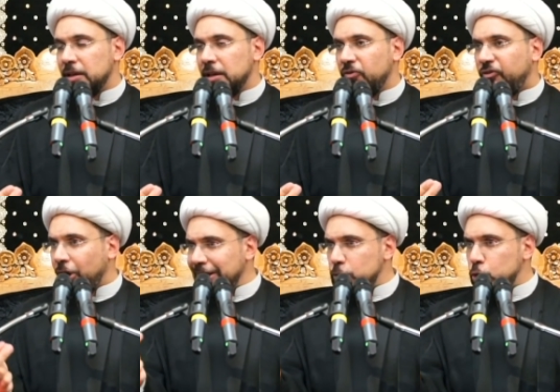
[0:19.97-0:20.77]

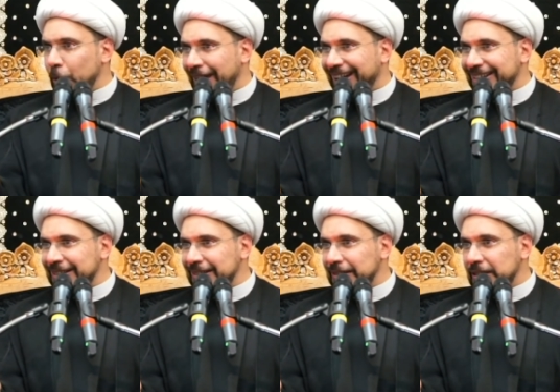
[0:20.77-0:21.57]
for us to
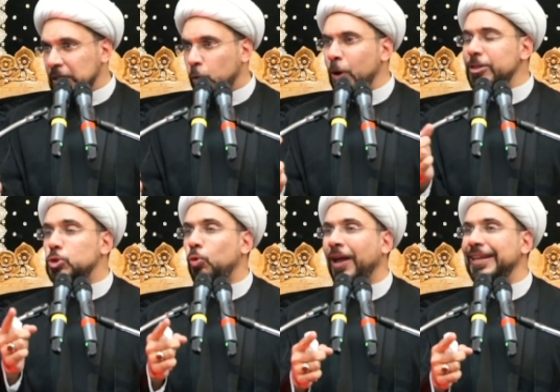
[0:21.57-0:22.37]
learn
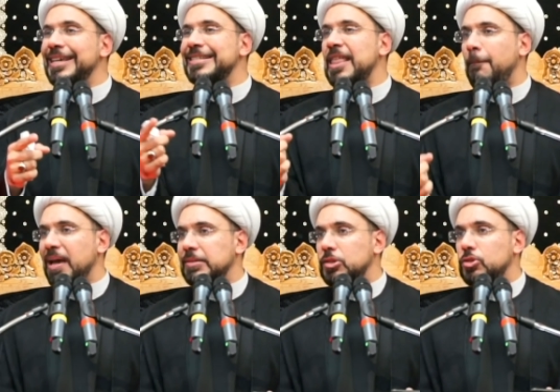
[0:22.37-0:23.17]
which one is the
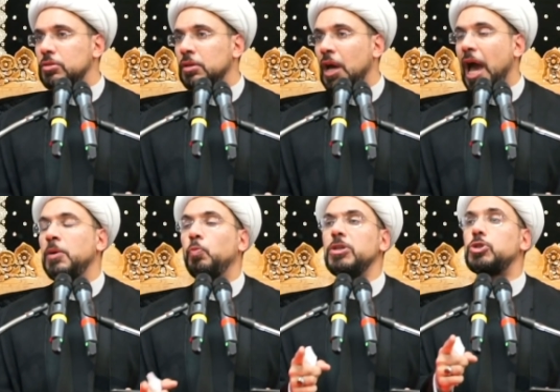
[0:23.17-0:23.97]
best
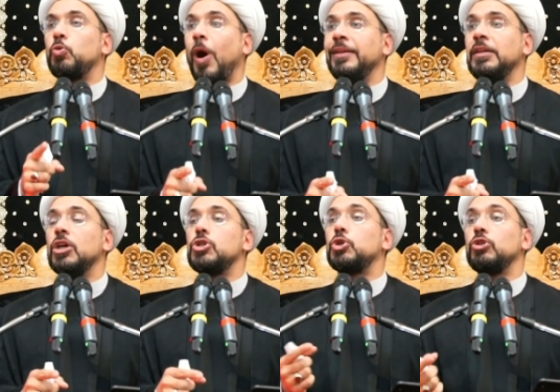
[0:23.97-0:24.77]
and which one
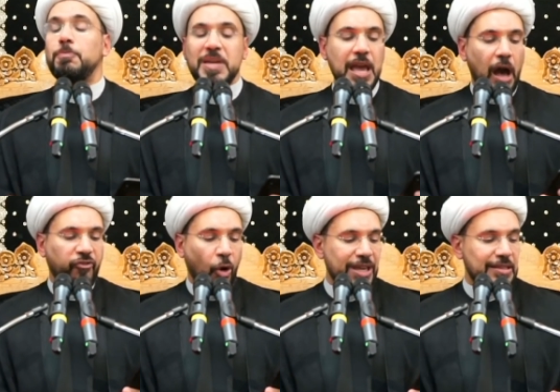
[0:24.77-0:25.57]
should be
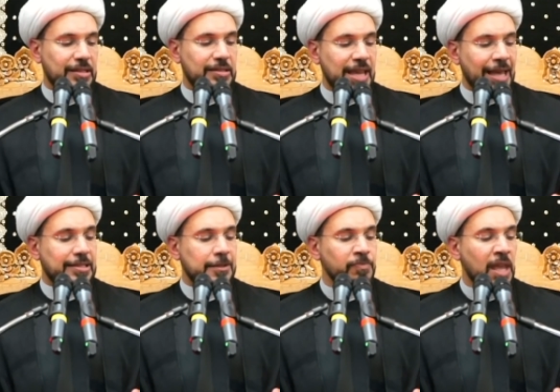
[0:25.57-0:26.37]
avoided.
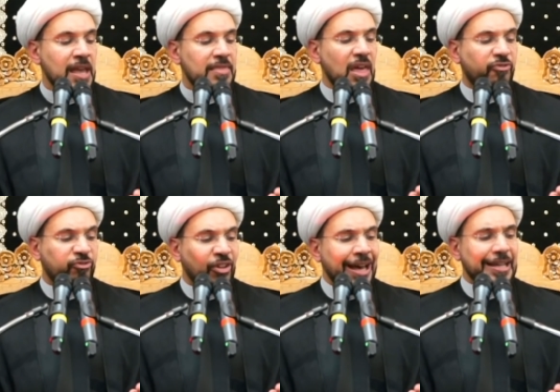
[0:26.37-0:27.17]
Yes? The
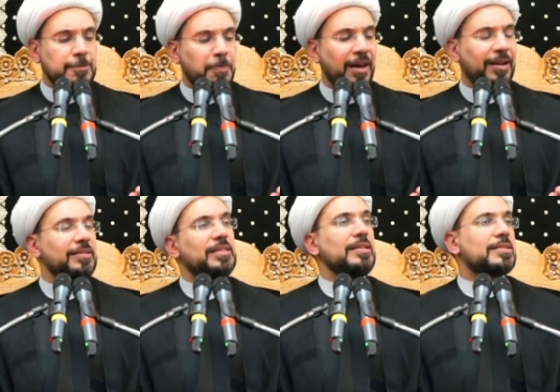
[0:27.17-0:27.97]
first
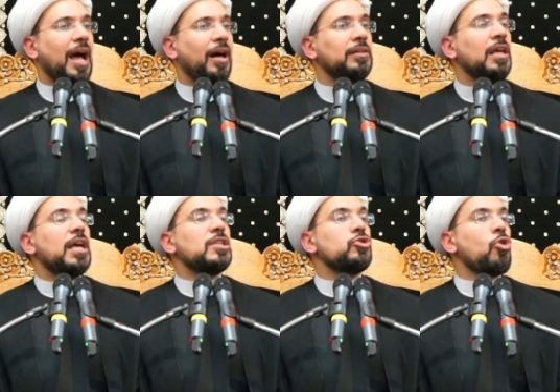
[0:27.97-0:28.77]
parenting style
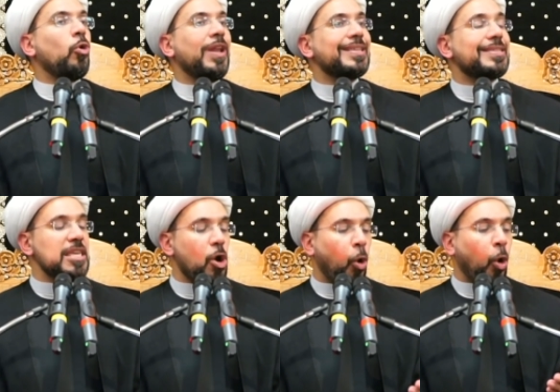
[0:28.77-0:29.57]
is known as
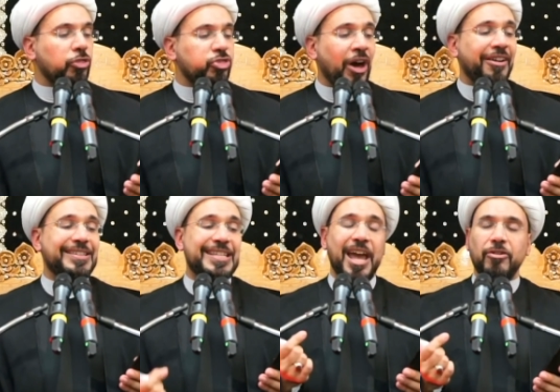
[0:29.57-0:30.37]
the
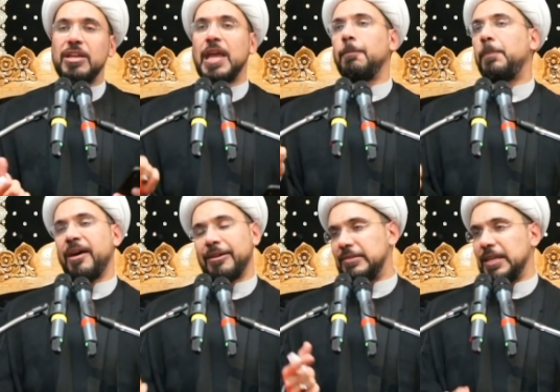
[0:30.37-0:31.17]
authoritarian
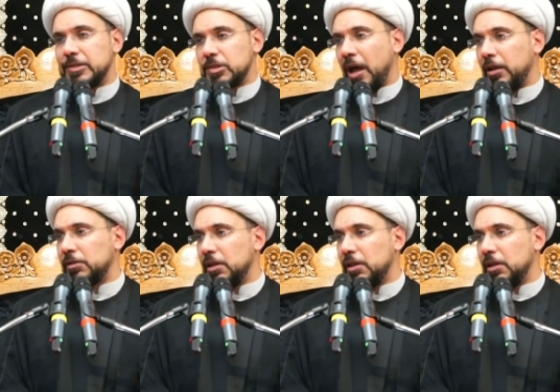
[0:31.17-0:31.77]
parenting style.